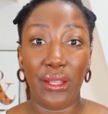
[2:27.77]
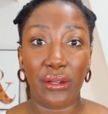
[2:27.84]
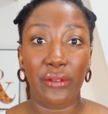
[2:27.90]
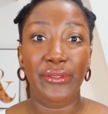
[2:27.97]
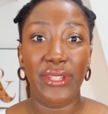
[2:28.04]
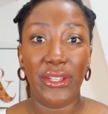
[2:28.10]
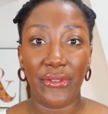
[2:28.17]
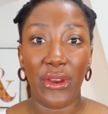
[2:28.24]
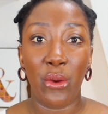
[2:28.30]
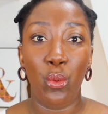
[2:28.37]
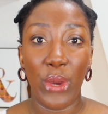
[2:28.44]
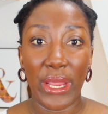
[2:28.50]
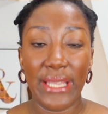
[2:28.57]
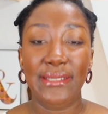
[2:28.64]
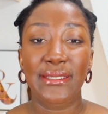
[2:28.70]
lot of
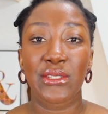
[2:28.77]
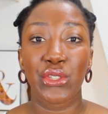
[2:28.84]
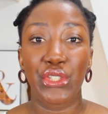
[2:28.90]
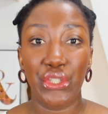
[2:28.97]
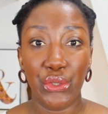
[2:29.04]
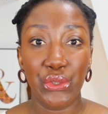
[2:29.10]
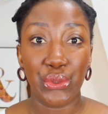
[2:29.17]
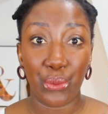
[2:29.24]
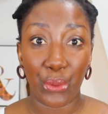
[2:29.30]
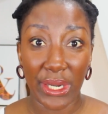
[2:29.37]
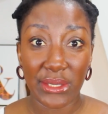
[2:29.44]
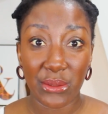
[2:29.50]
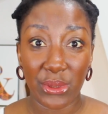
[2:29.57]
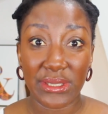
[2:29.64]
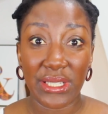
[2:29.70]
different ways to use
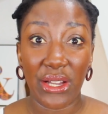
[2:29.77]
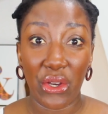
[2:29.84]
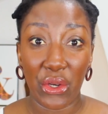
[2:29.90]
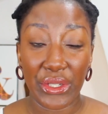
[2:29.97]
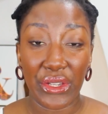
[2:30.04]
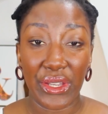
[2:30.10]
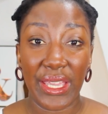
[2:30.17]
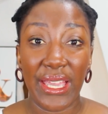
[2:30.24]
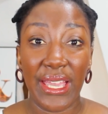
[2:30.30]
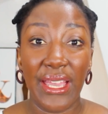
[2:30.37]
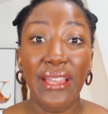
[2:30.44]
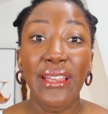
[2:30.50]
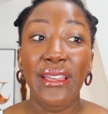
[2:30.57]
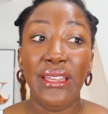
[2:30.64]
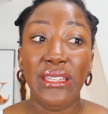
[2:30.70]
rice water on your
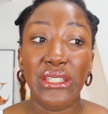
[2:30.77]
hair.